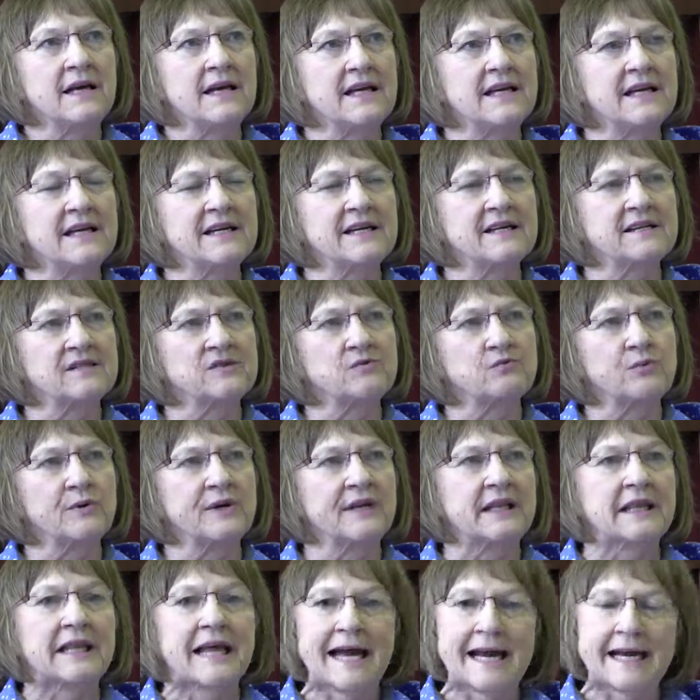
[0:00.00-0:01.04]
is
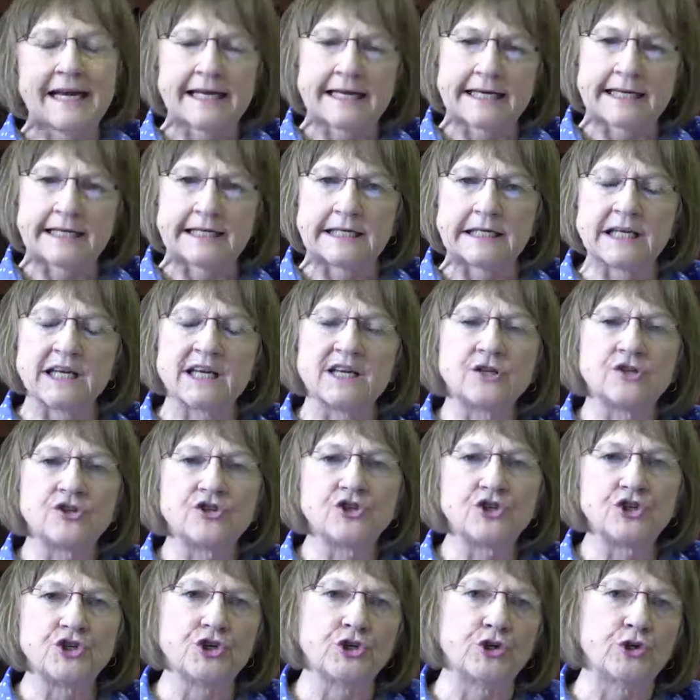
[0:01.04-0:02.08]
related
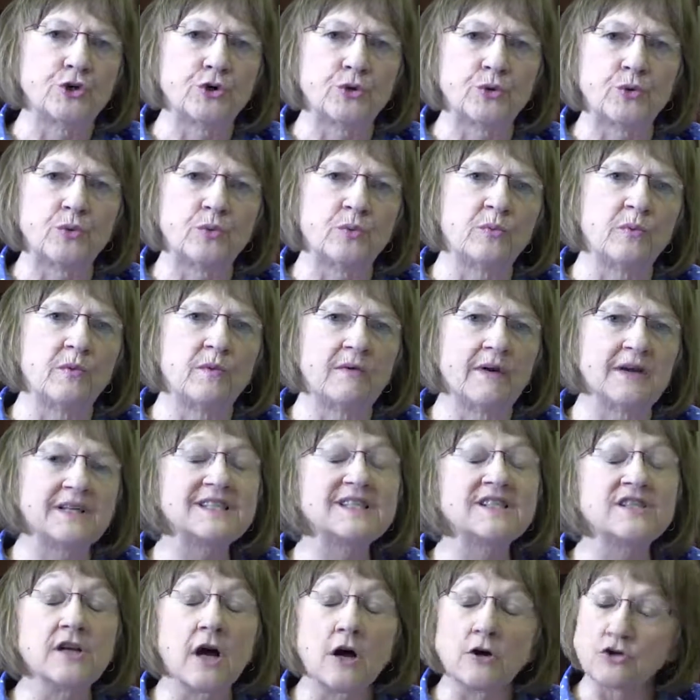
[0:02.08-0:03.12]
to
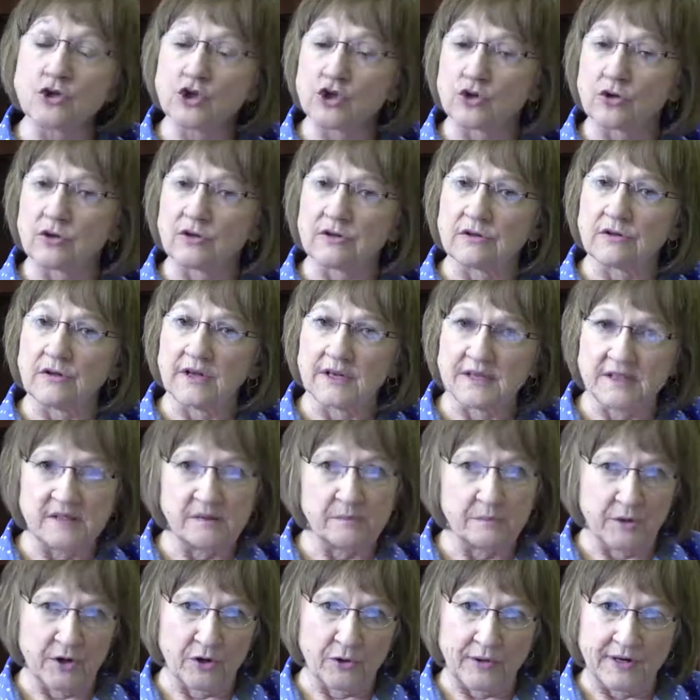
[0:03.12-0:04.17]
social
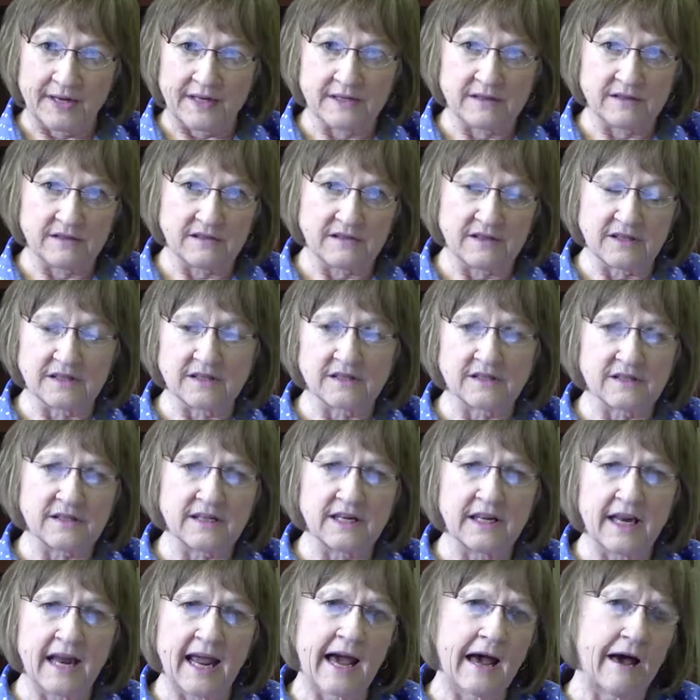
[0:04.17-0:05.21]
experiences
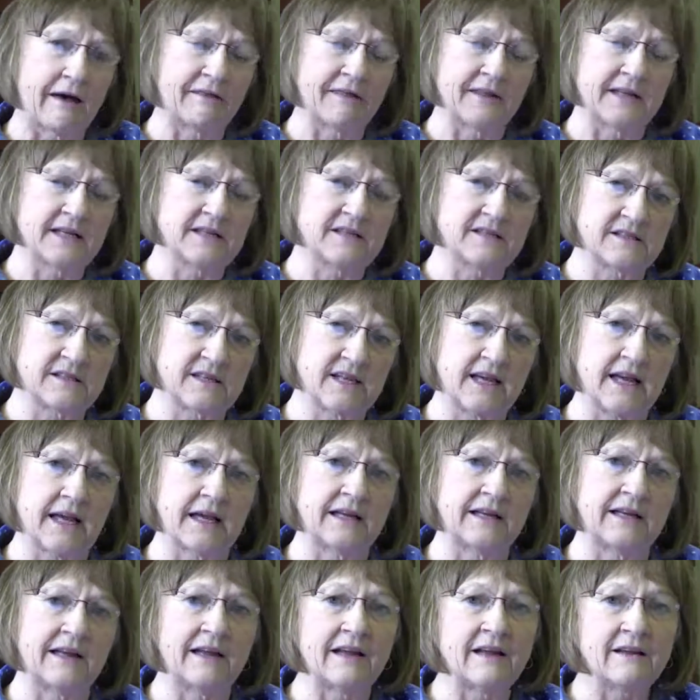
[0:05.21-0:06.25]
and how these
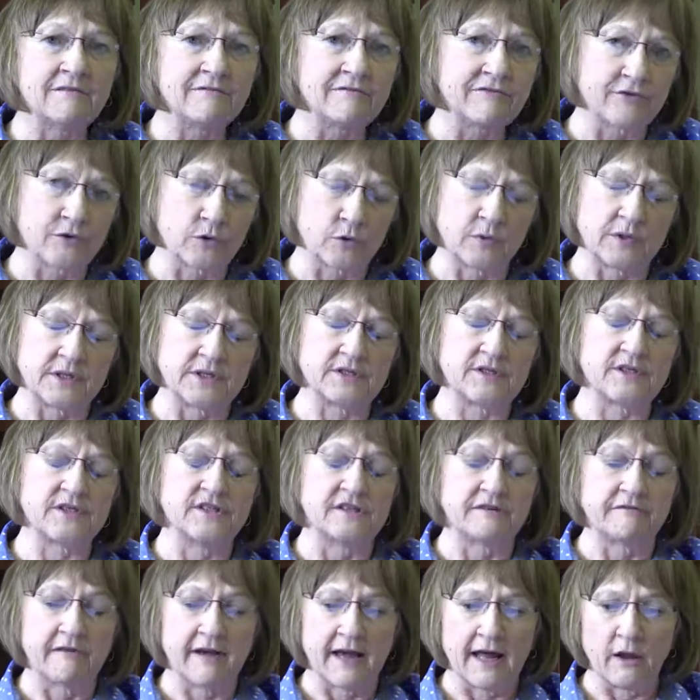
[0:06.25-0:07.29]
can influence
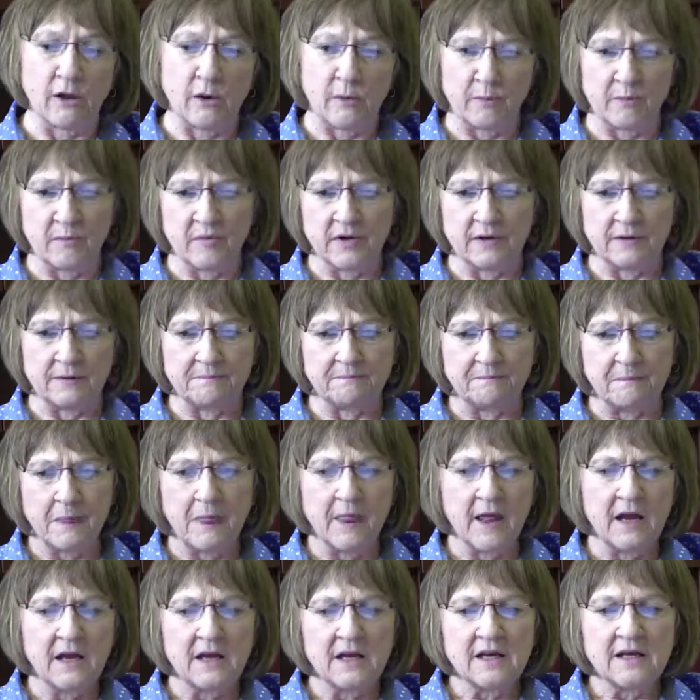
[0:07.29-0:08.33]
development.
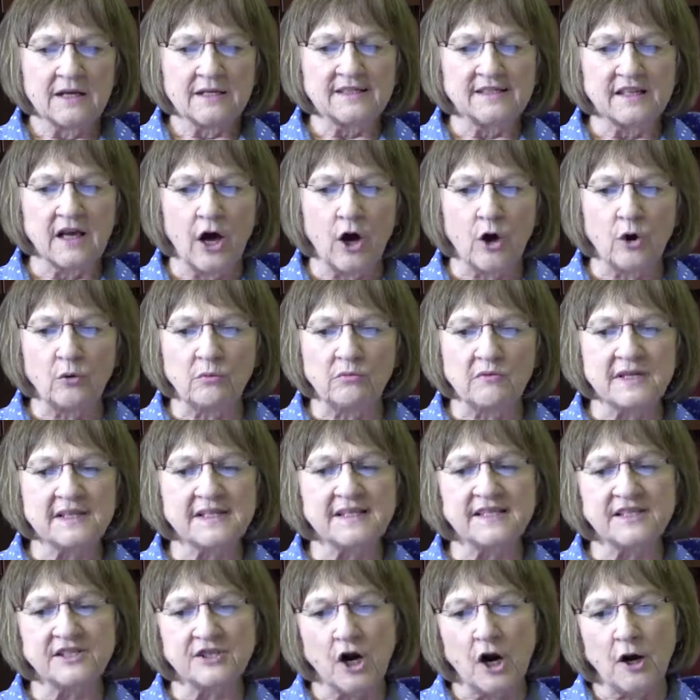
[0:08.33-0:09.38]
So
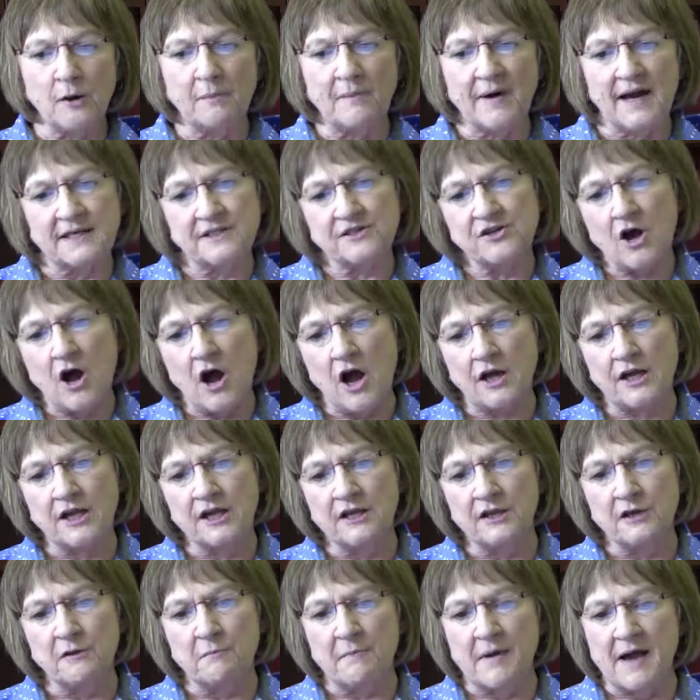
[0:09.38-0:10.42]
let's start by
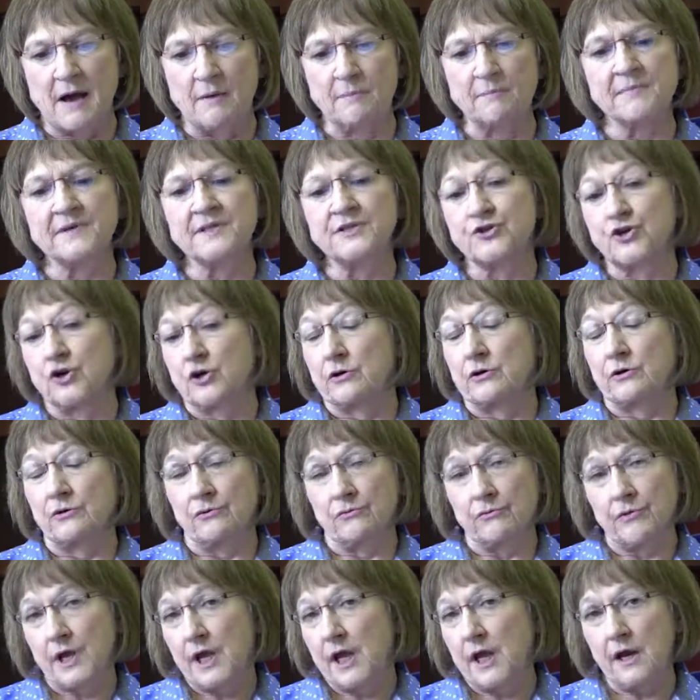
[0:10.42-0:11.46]
talking about
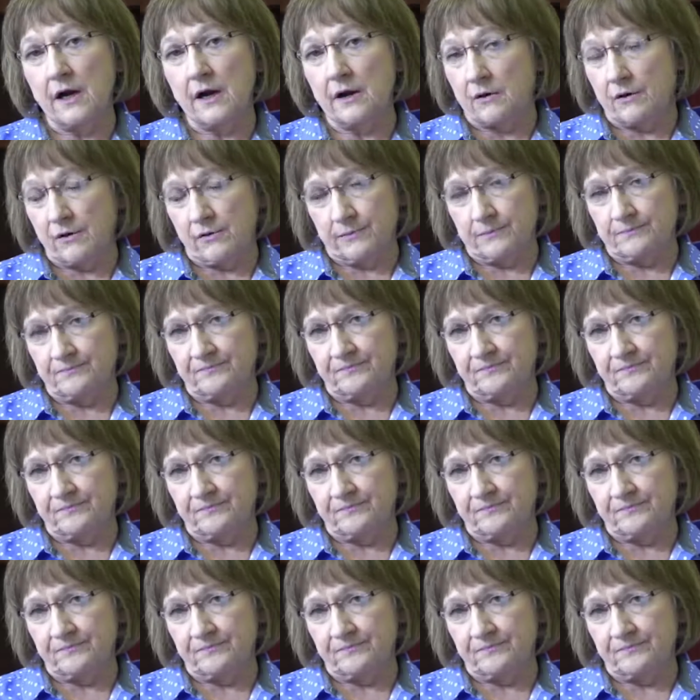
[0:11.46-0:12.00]
maternal care.